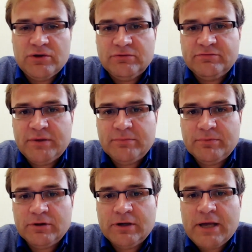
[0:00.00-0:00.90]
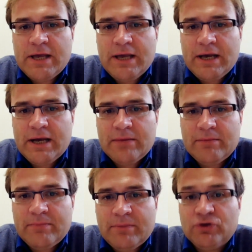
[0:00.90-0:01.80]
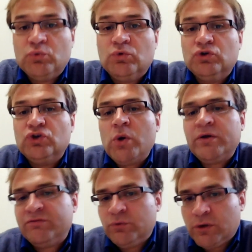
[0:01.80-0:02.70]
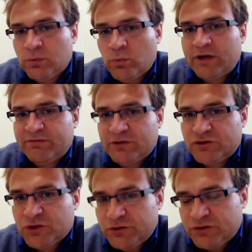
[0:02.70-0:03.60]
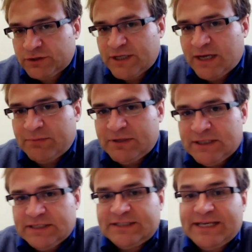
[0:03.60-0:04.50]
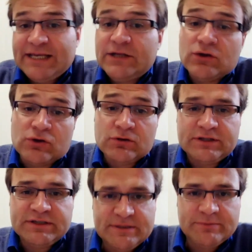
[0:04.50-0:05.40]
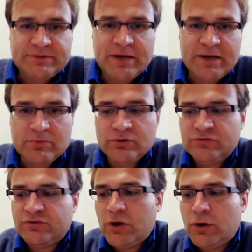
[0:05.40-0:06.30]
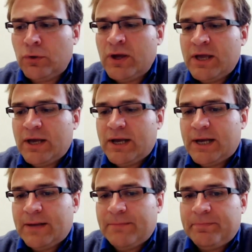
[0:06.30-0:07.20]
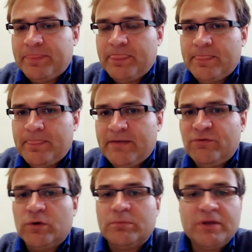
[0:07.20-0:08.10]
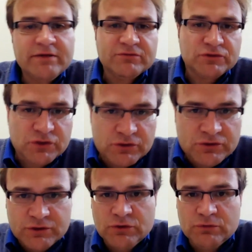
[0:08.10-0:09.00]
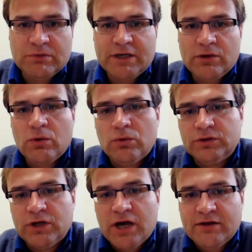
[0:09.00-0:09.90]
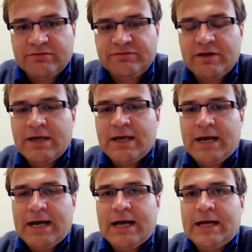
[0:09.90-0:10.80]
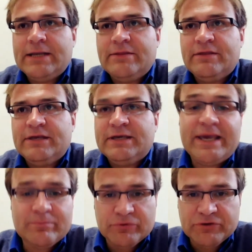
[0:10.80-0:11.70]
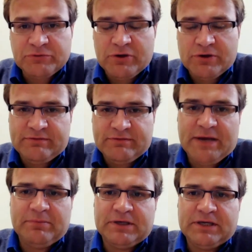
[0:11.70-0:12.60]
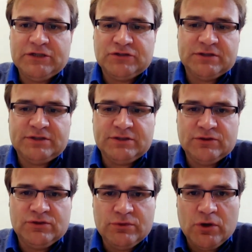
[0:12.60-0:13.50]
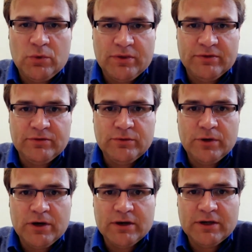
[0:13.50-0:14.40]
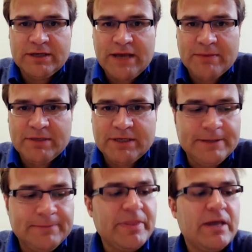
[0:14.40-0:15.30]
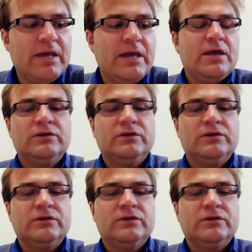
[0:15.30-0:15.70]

in November. But you will know if you are one of the Churchill nominees in early September, so if you are applying for Churchill, you might hold off on the Cambridge part of the application until you know whether you are a nominee.